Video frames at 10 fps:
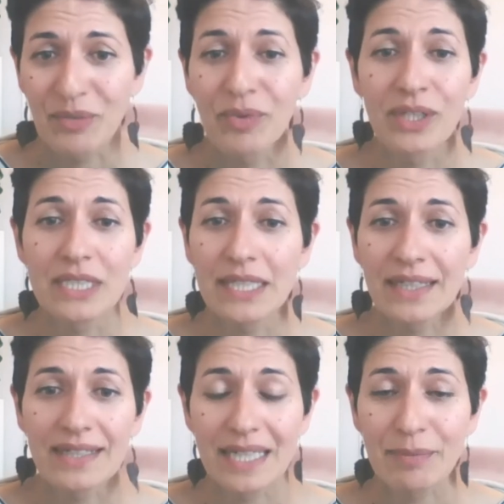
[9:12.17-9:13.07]
wanting
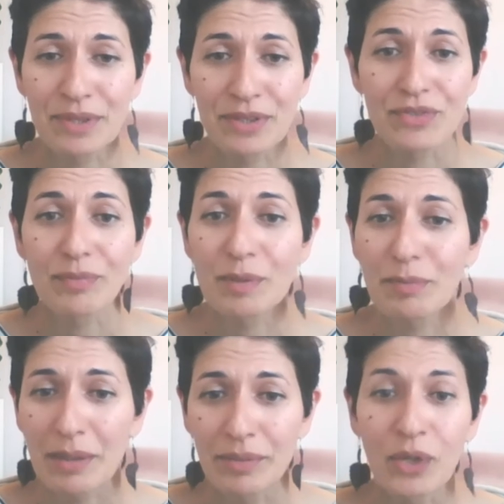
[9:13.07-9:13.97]
acceptance from the
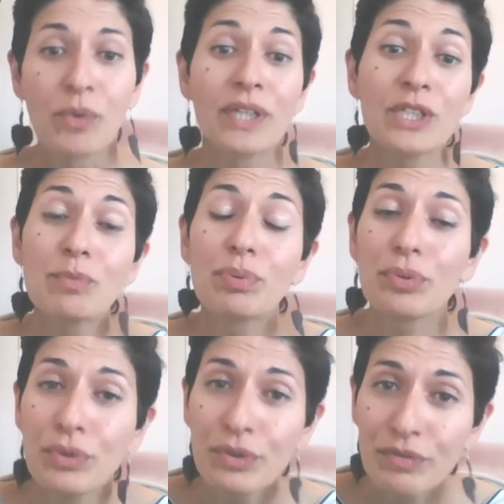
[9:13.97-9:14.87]
public, wanting to
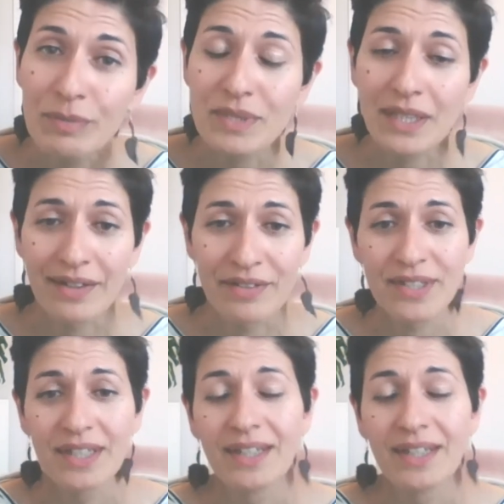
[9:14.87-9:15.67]
prove themselves.